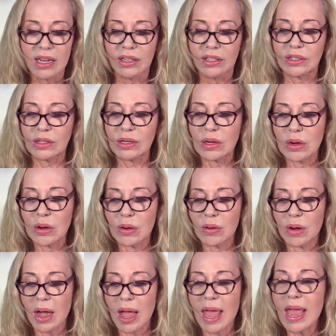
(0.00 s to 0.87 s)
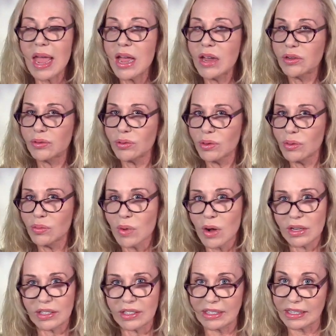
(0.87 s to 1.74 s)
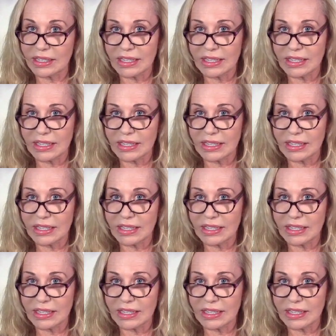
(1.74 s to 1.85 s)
So, Andrew wants to